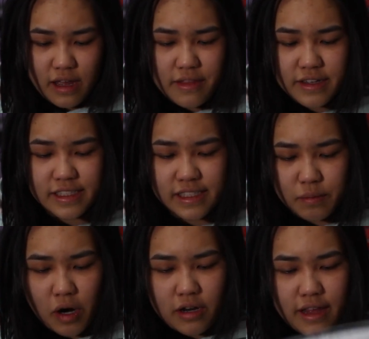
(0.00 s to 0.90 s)
And this
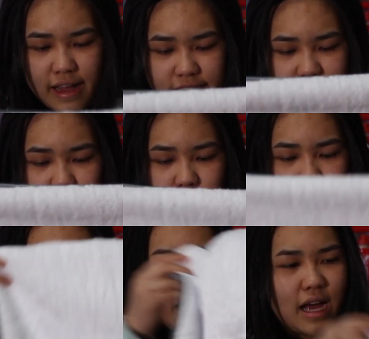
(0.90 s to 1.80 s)
isn't part of the
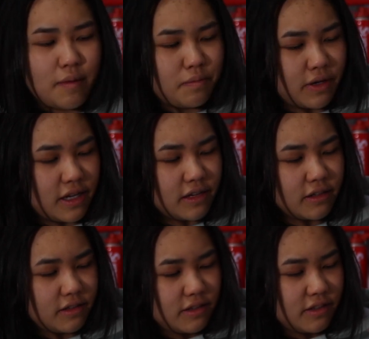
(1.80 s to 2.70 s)
Anti-Social collab, but
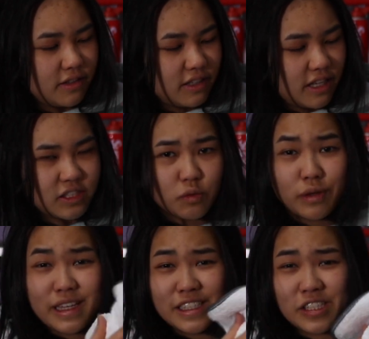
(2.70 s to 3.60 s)
it's a
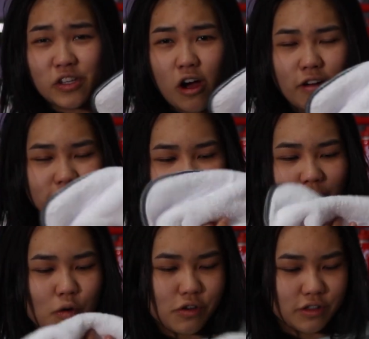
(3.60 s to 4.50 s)
really soft
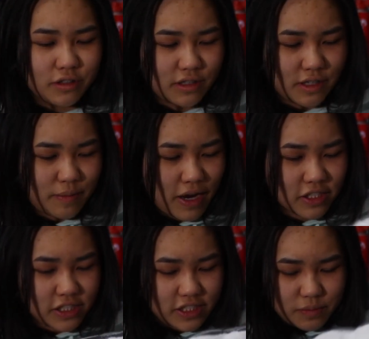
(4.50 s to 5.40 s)
towel. I'm
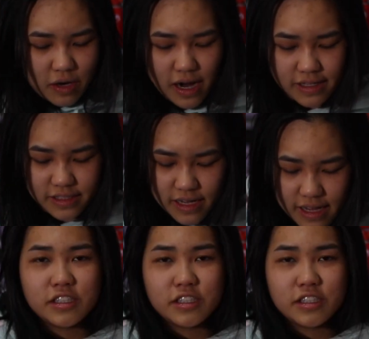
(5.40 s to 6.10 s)
actually surprised.